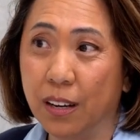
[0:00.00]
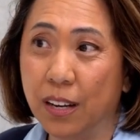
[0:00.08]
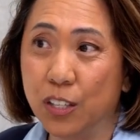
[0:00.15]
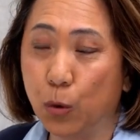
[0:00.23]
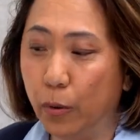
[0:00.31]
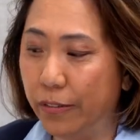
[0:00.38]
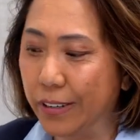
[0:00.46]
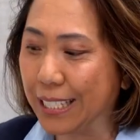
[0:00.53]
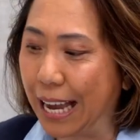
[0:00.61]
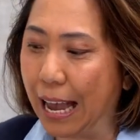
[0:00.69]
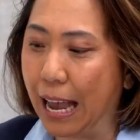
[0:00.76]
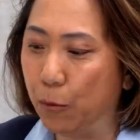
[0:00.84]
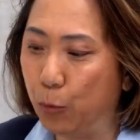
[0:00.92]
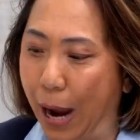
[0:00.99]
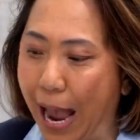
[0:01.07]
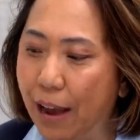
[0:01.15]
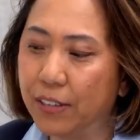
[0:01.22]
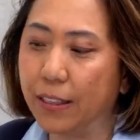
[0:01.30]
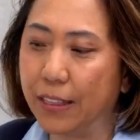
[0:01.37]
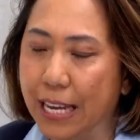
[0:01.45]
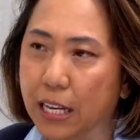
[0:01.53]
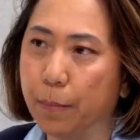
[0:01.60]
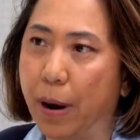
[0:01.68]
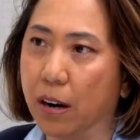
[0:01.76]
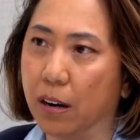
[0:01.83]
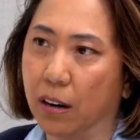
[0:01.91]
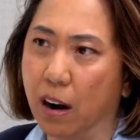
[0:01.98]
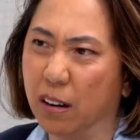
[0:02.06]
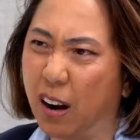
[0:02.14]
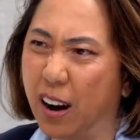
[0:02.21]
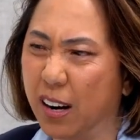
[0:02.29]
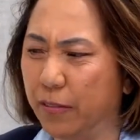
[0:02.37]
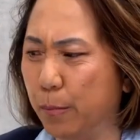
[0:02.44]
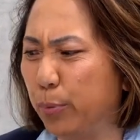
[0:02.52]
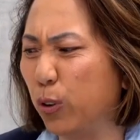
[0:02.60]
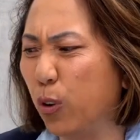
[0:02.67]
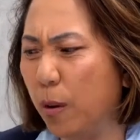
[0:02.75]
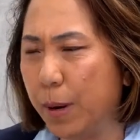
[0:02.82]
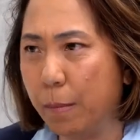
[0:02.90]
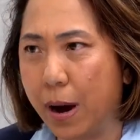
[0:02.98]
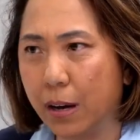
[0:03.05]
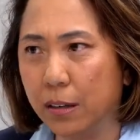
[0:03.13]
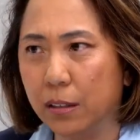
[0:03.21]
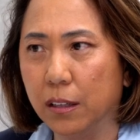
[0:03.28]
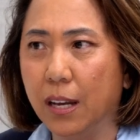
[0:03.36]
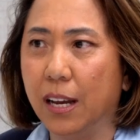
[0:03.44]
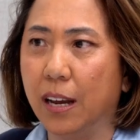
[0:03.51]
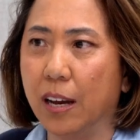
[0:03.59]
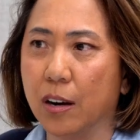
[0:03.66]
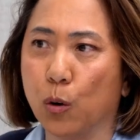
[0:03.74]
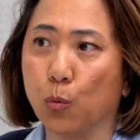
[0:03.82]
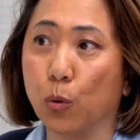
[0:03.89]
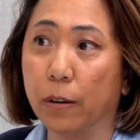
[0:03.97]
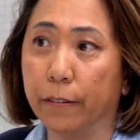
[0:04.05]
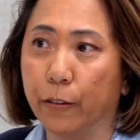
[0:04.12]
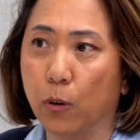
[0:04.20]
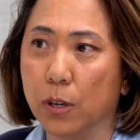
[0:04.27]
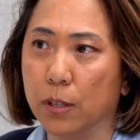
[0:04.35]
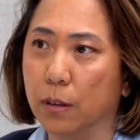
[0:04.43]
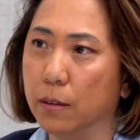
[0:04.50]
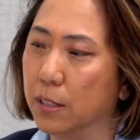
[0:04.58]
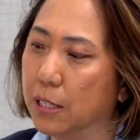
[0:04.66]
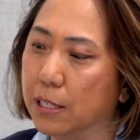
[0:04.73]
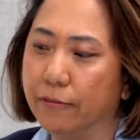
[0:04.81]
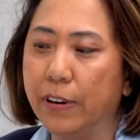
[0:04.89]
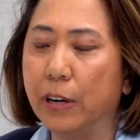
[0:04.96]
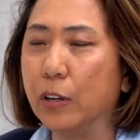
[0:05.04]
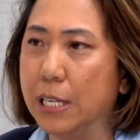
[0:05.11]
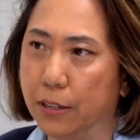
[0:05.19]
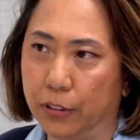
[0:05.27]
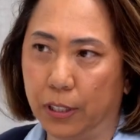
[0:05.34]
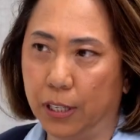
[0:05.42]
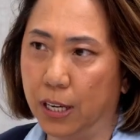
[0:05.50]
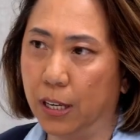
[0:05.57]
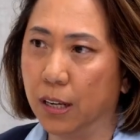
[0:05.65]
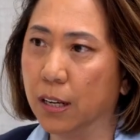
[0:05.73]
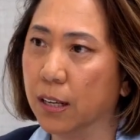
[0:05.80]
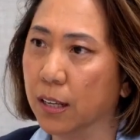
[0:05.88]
And so we have to think about our kind of employment model and our workforce just very differently.